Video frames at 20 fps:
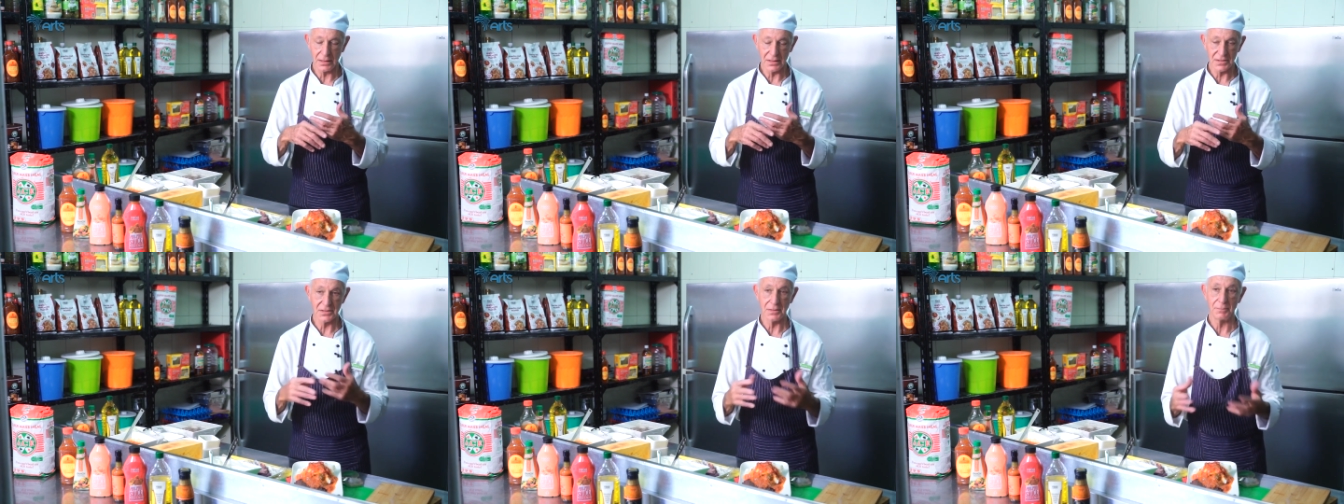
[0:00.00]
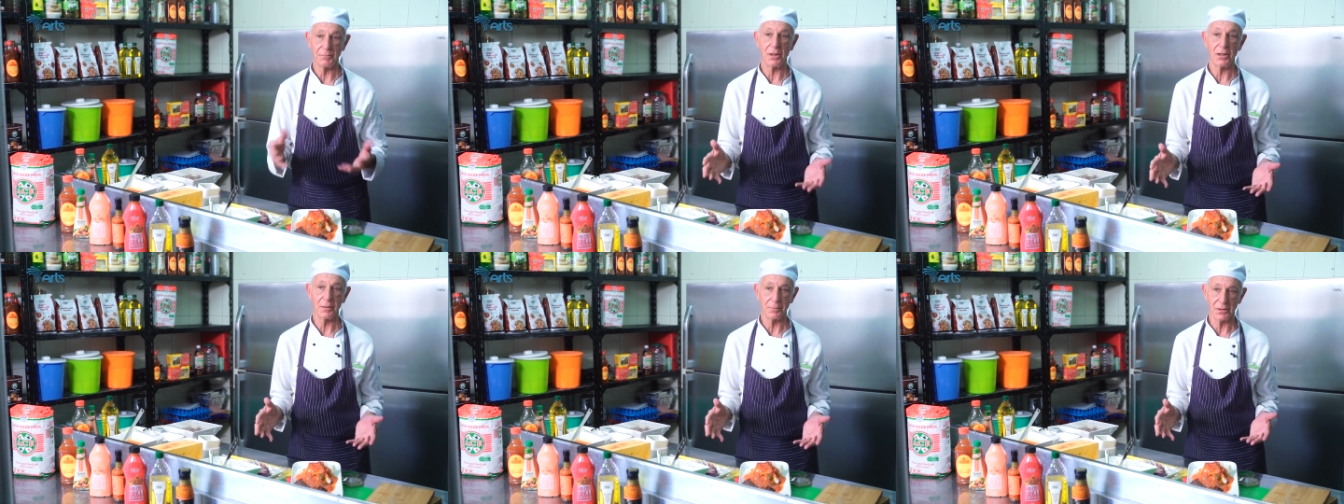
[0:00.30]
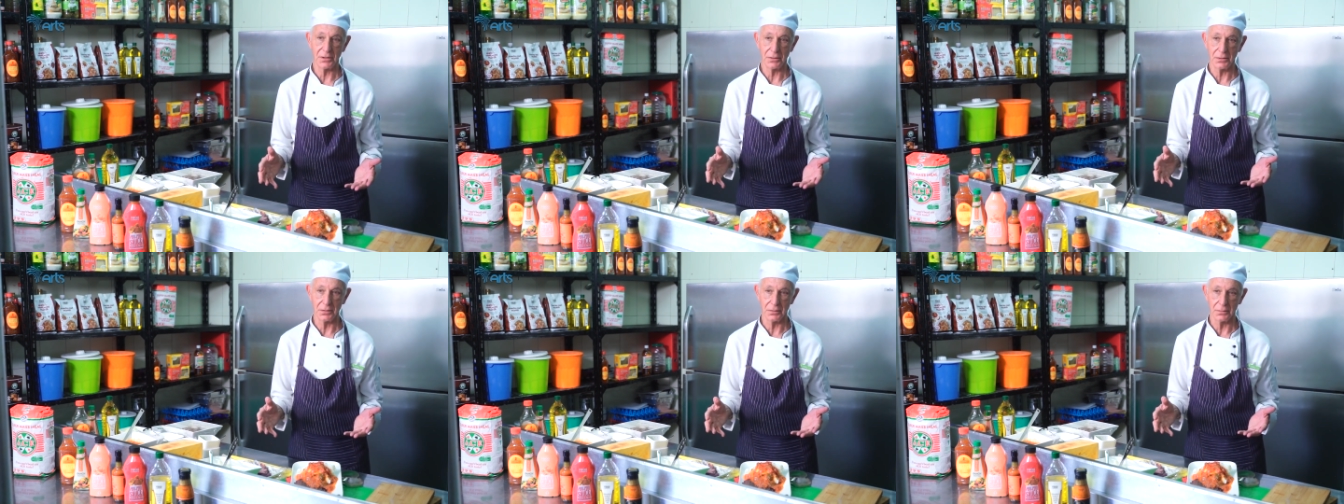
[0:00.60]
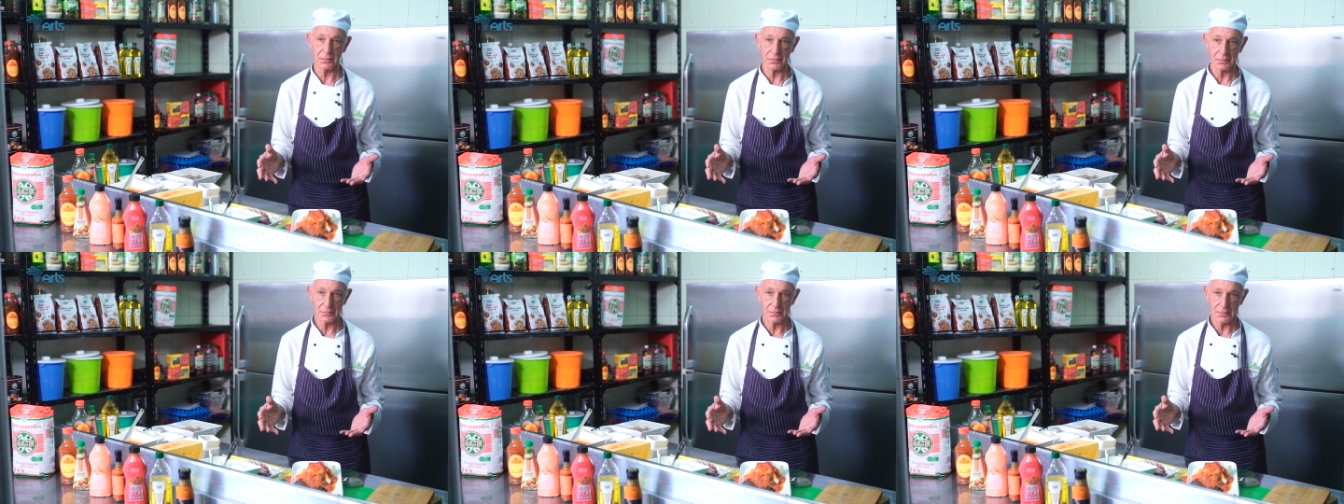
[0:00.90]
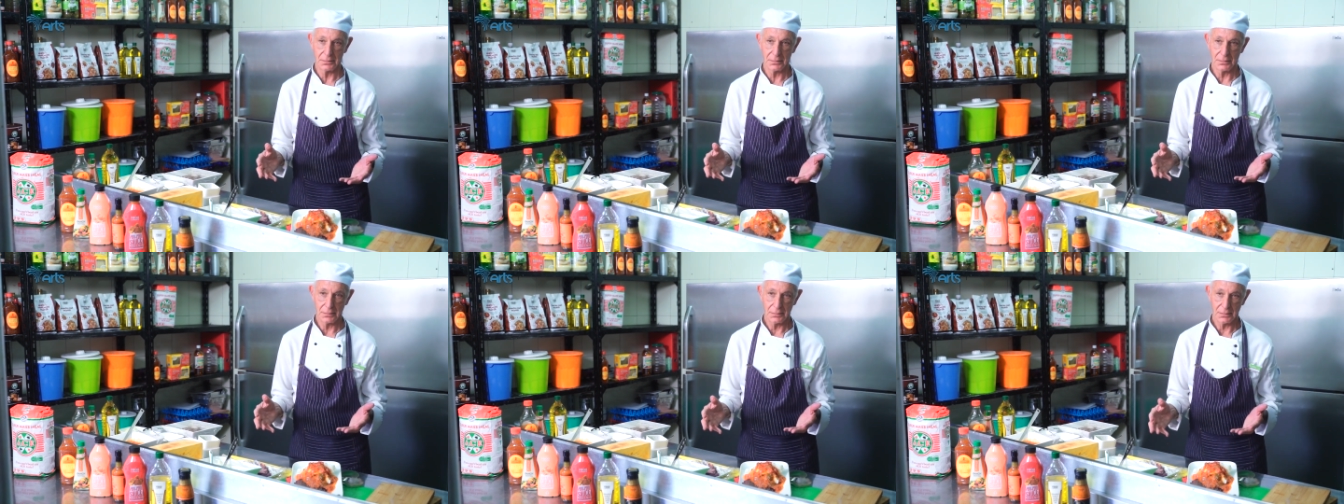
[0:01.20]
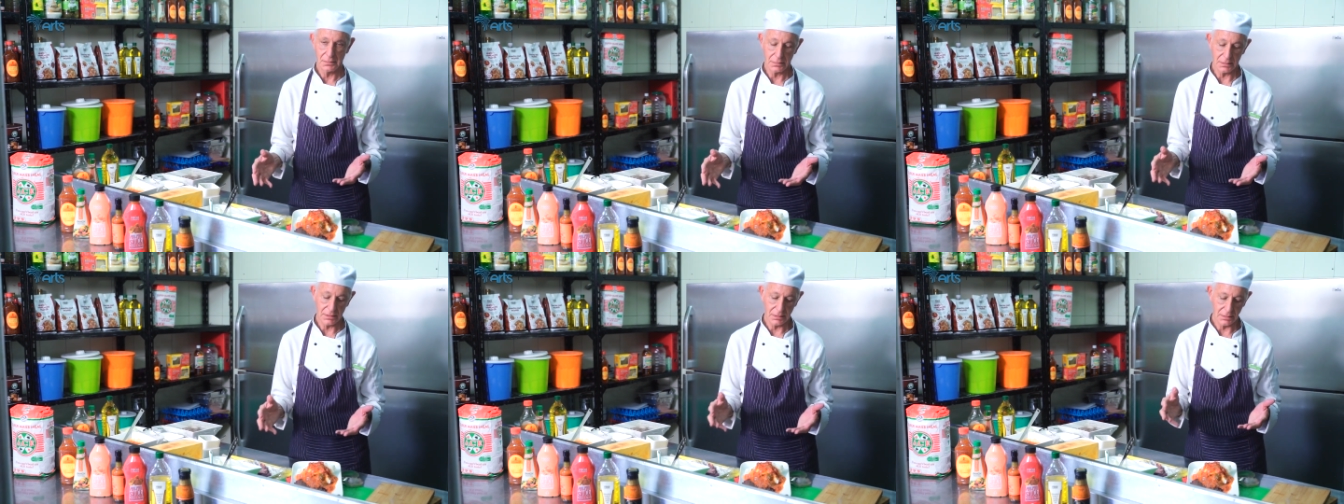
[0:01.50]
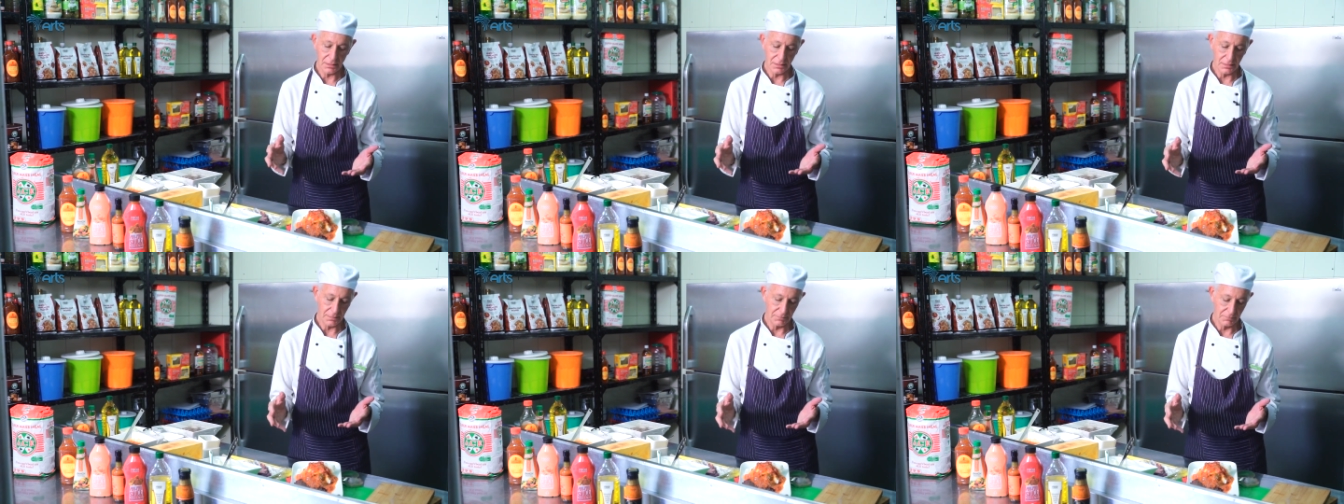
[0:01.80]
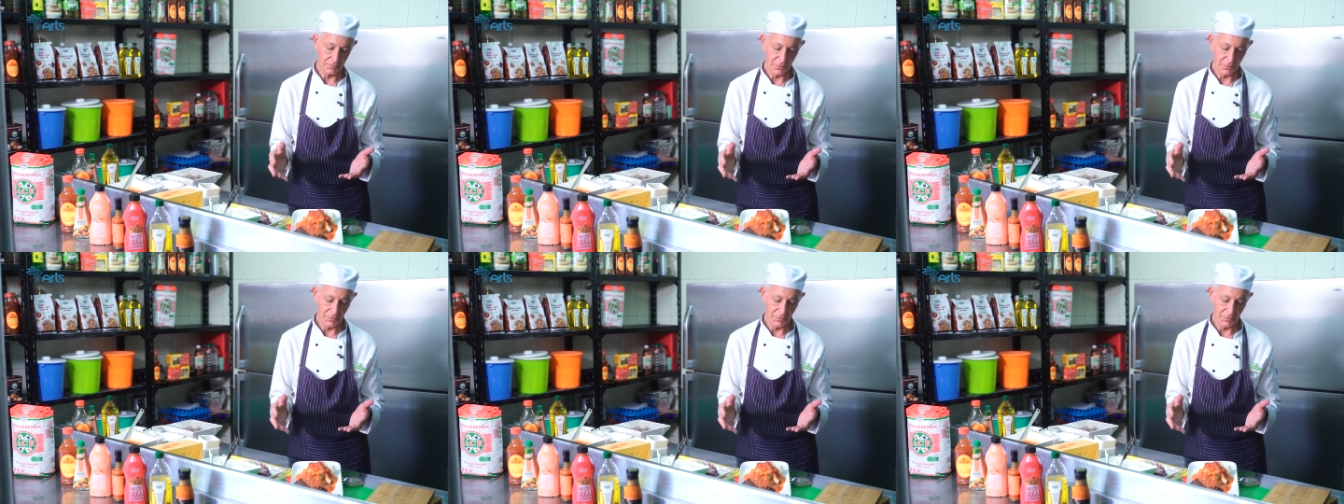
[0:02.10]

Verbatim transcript: has a barbecue. Uh,